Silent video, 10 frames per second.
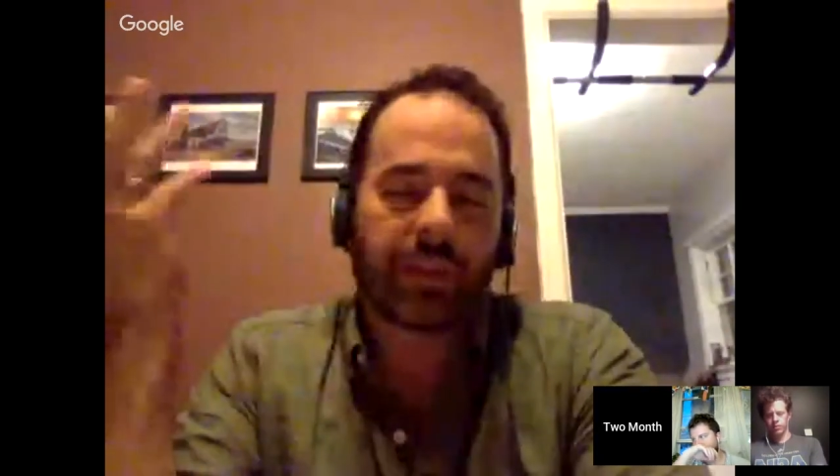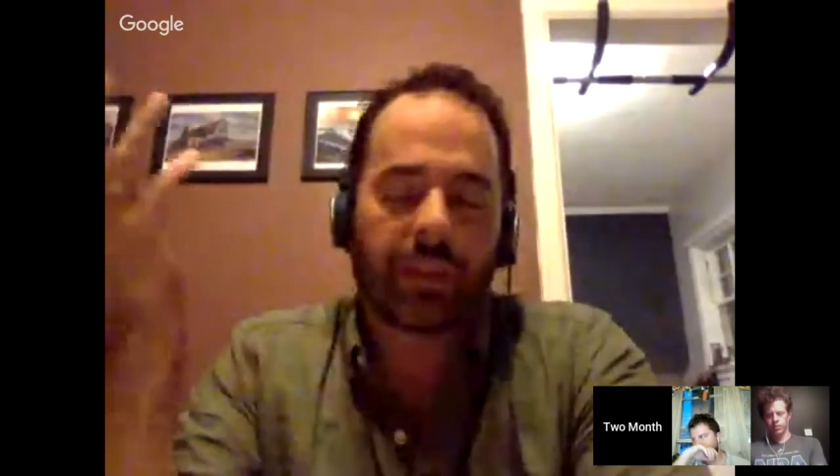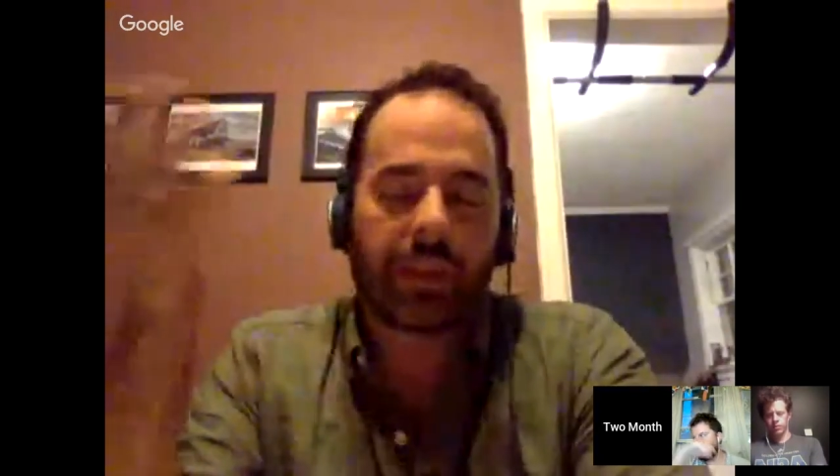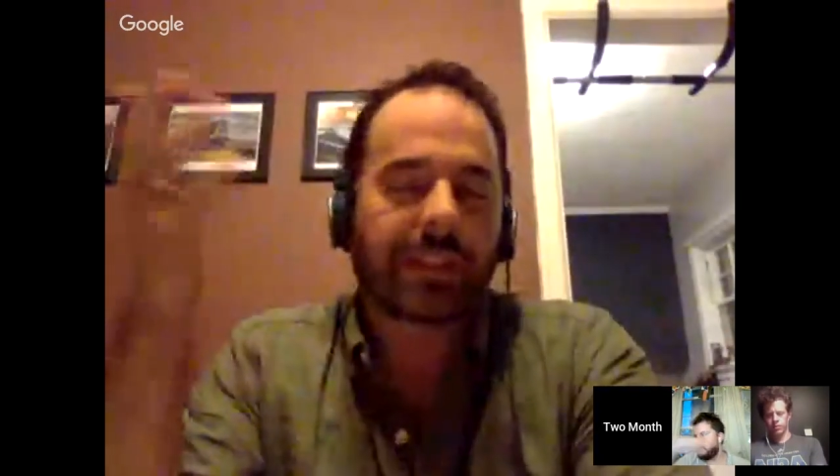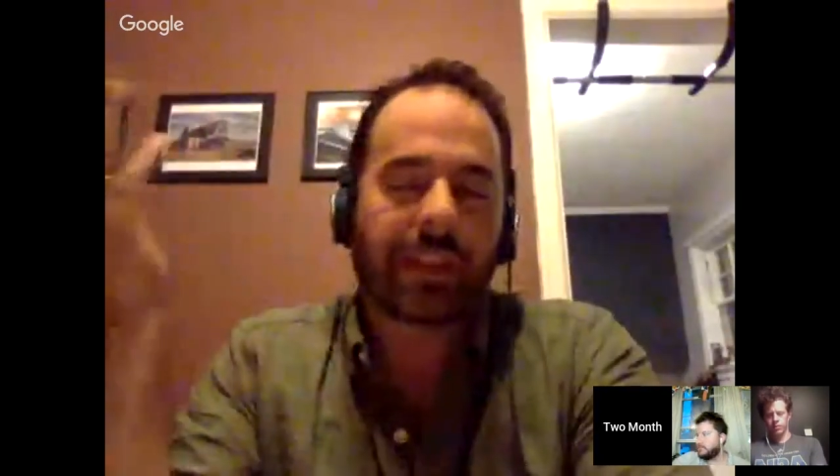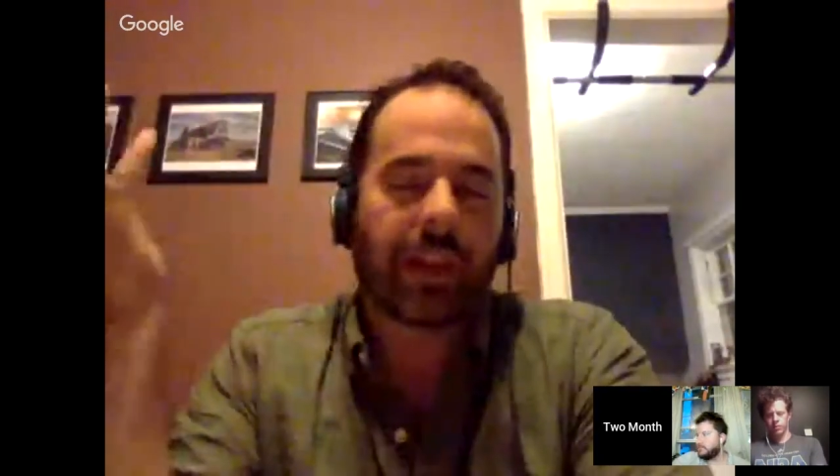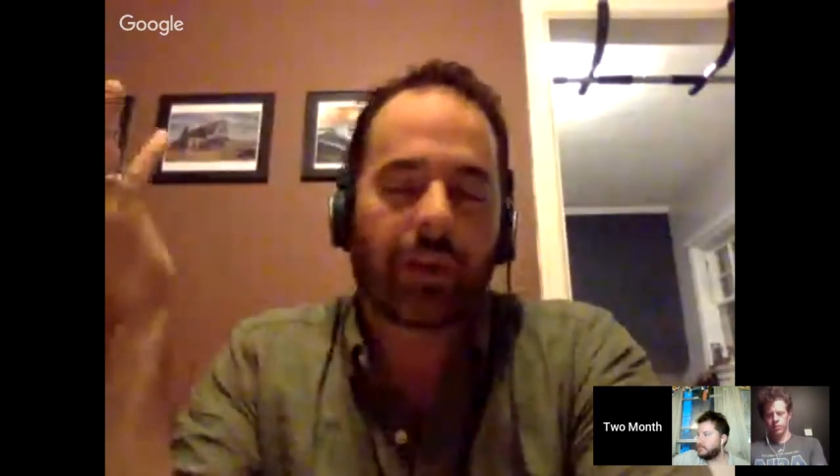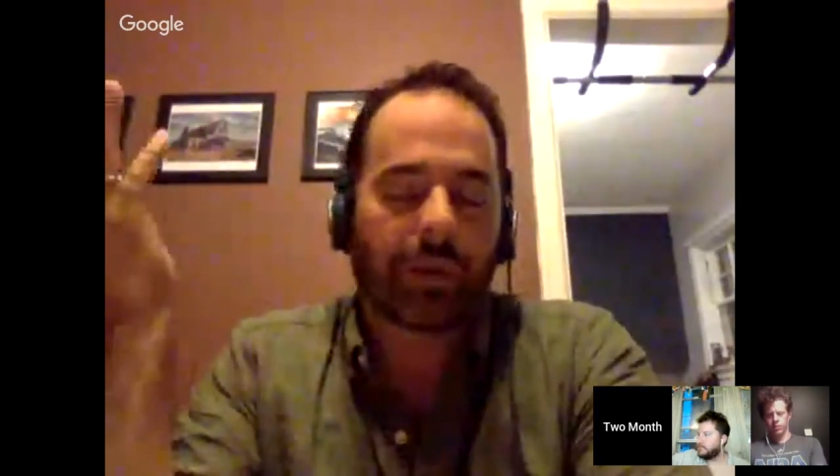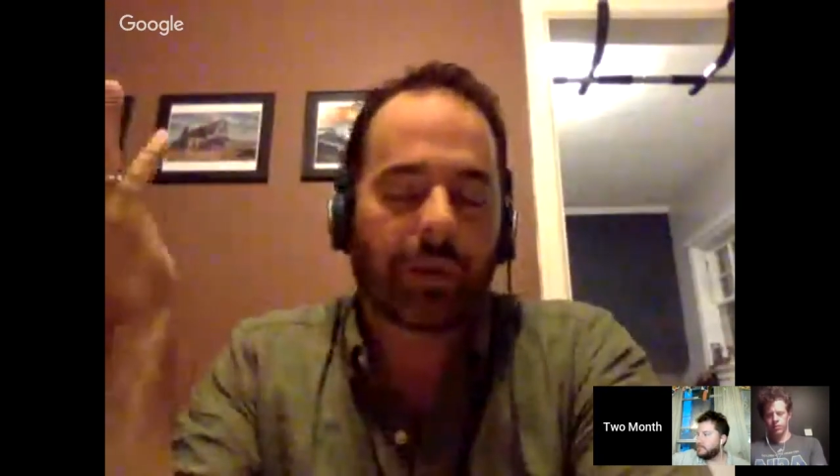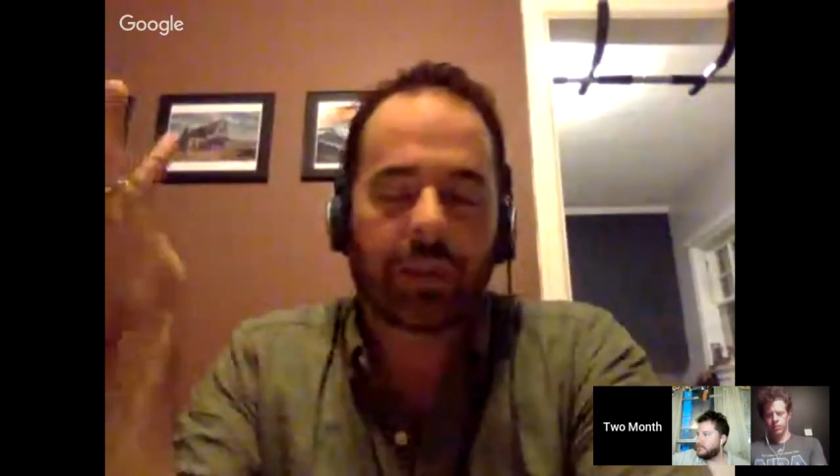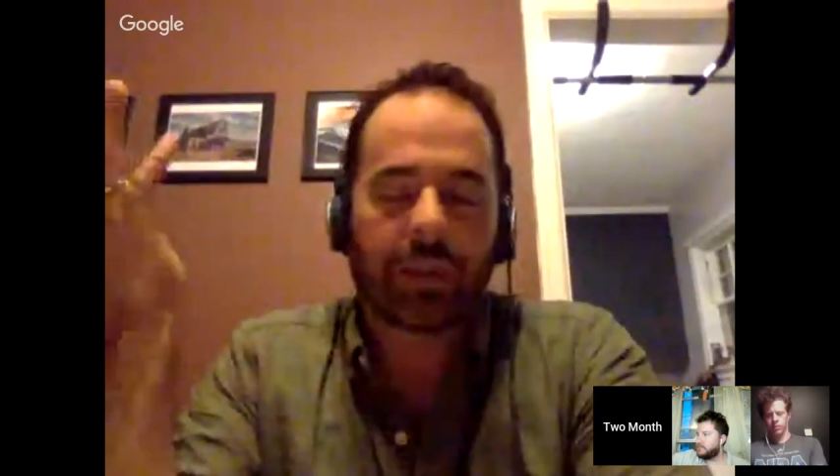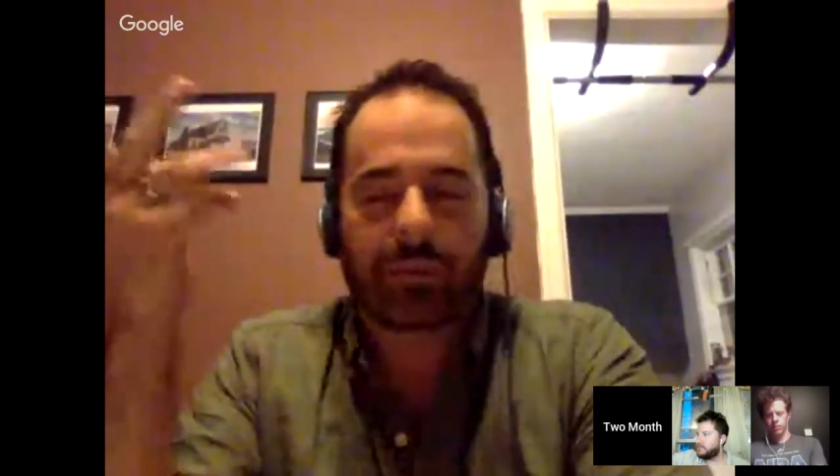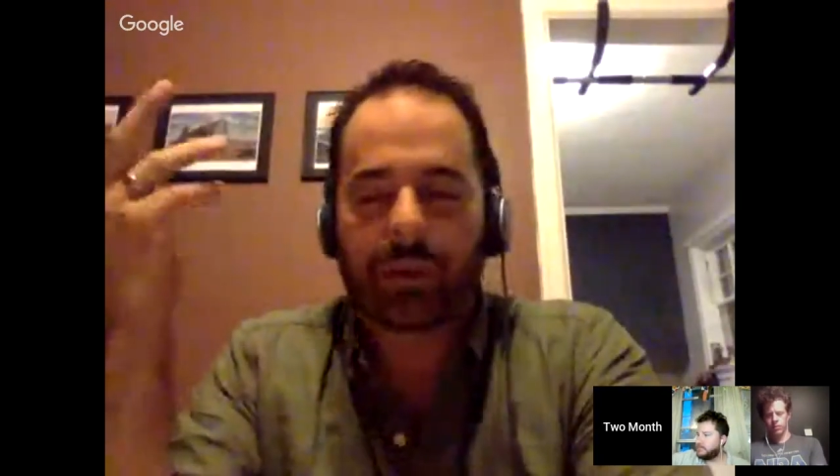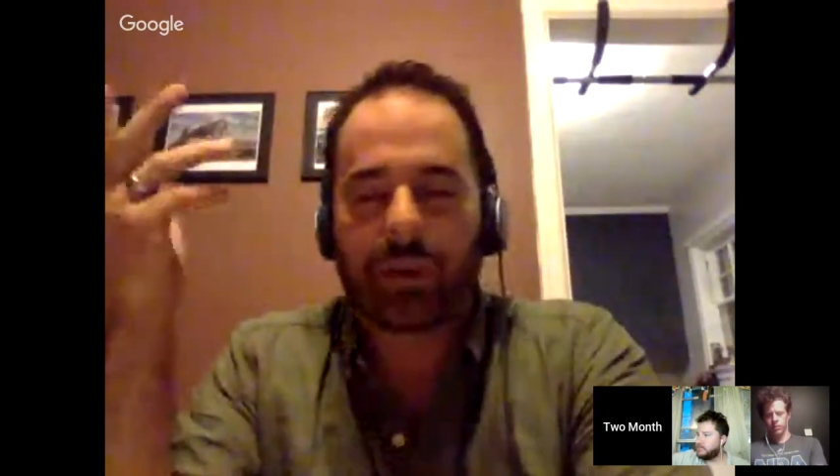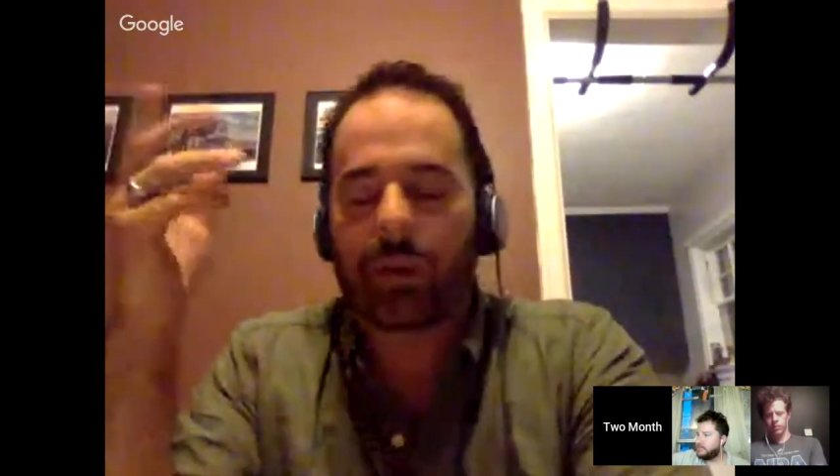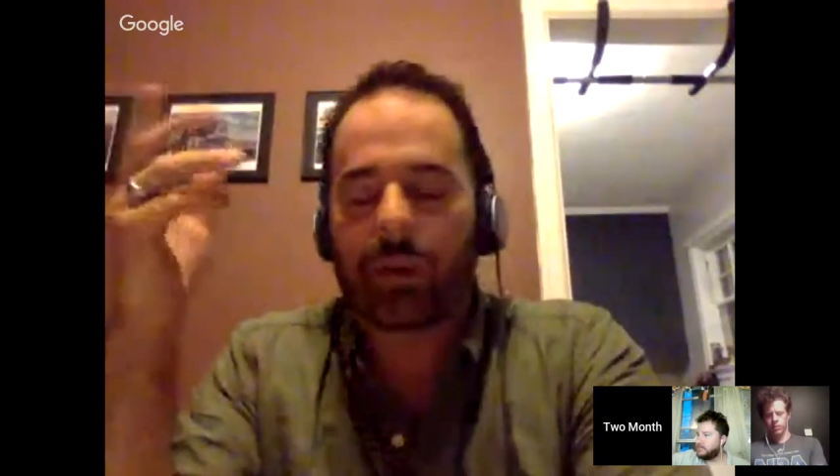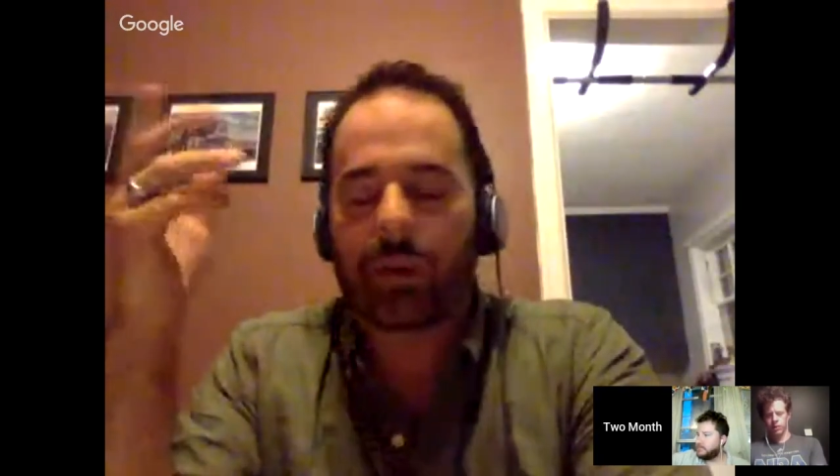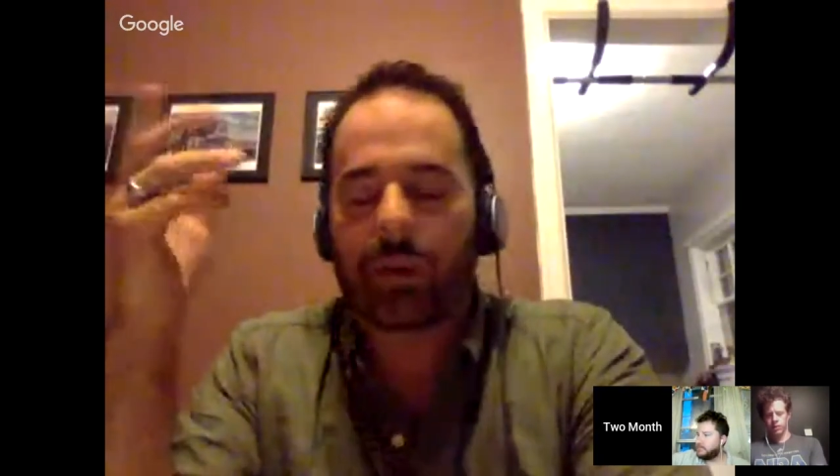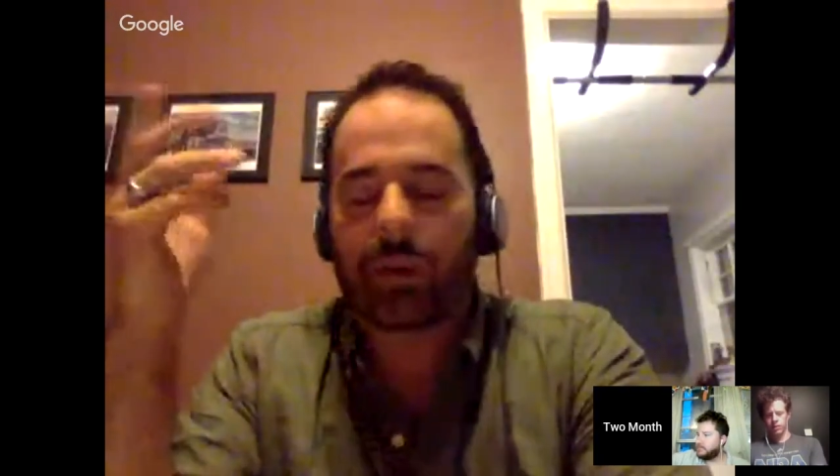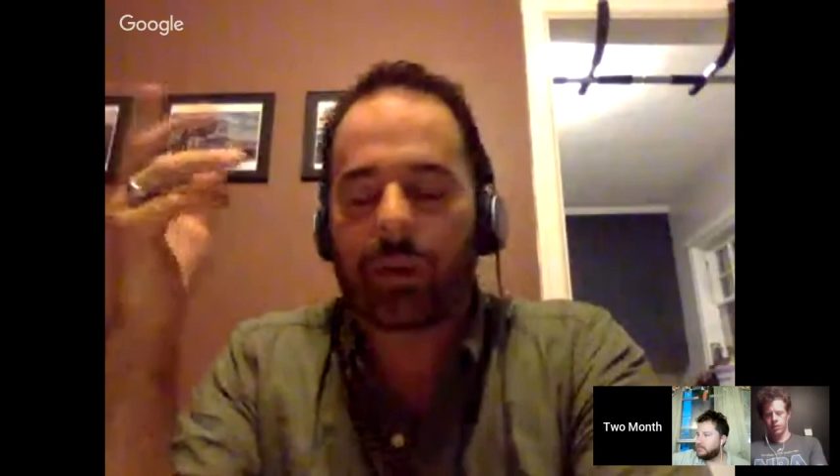they said they all read the book, but who
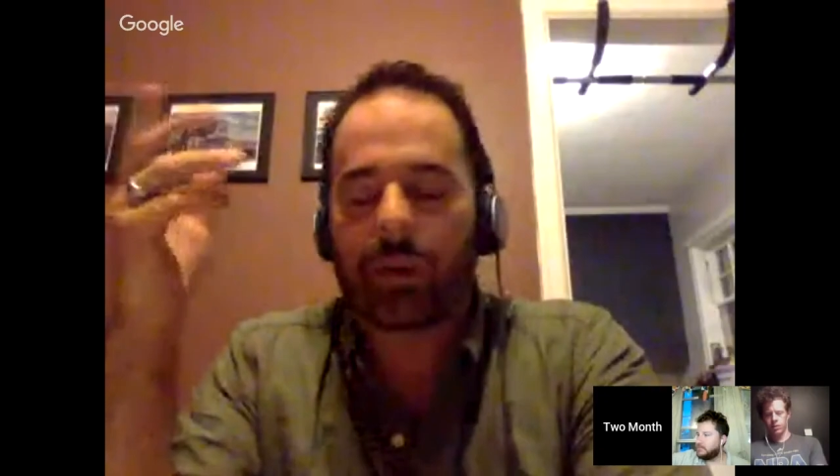knows?